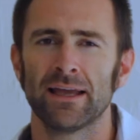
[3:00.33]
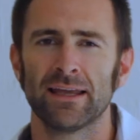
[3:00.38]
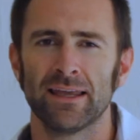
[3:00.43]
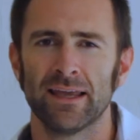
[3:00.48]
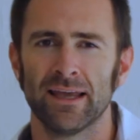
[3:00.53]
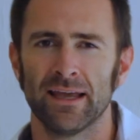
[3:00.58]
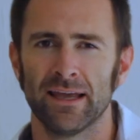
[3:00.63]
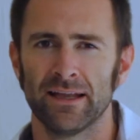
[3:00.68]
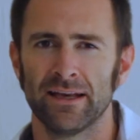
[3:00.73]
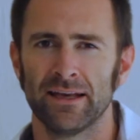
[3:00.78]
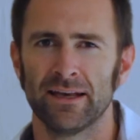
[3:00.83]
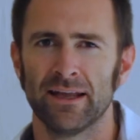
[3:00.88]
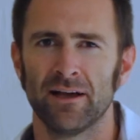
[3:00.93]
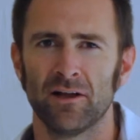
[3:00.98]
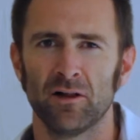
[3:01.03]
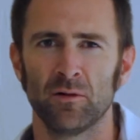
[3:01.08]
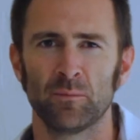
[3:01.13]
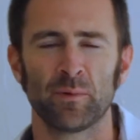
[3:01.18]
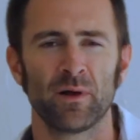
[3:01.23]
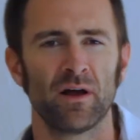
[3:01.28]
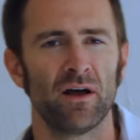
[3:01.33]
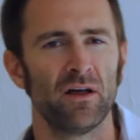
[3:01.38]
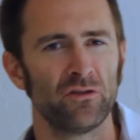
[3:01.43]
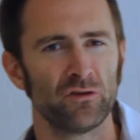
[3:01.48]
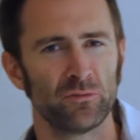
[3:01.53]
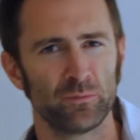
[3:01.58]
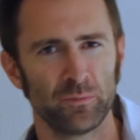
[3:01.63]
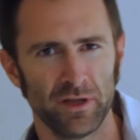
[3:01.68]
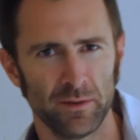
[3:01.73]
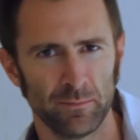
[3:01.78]
can help
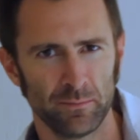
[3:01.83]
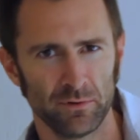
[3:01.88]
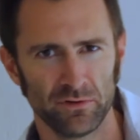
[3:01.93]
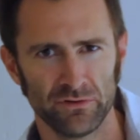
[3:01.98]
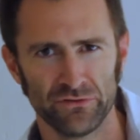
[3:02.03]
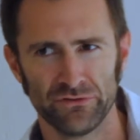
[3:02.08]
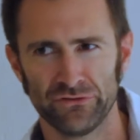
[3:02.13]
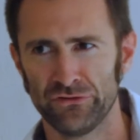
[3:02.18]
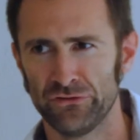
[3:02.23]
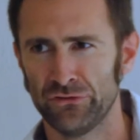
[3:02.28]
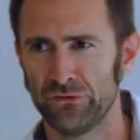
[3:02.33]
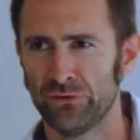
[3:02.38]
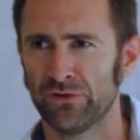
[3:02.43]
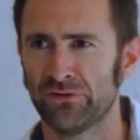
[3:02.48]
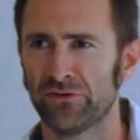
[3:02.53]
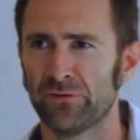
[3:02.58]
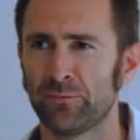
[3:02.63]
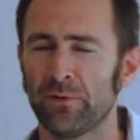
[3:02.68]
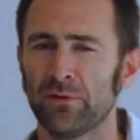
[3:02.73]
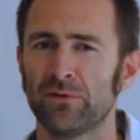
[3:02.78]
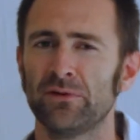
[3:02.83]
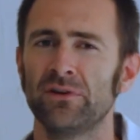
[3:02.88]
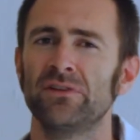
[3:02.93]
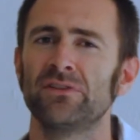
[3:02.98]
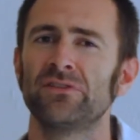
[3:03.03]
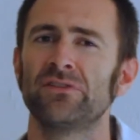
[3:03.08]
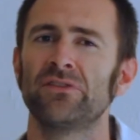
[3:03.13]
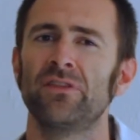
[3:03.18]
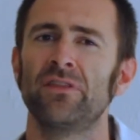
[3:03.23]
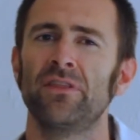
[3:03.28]
other people to
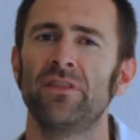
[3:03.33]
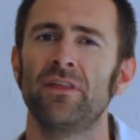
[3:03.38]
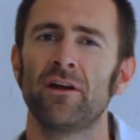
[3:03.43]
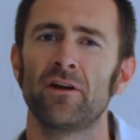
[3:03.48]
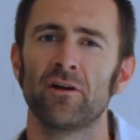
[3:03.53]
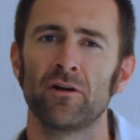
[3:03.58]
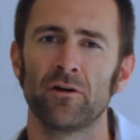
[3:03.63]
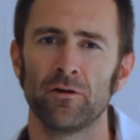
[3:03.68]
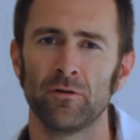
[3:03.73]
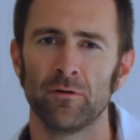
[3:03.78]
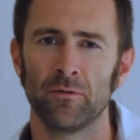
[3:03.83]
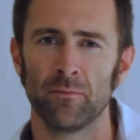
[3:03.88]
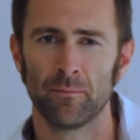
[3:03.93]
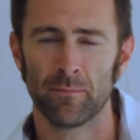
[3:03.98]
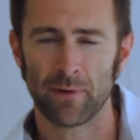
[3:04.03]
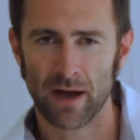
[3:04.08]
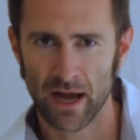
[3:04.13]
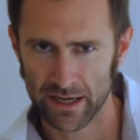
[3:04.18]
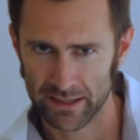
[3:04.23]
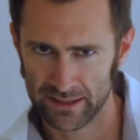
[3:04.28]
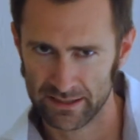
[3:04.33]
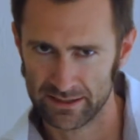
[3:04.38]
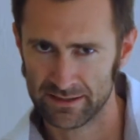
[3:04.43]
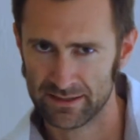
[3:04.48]
experience their body.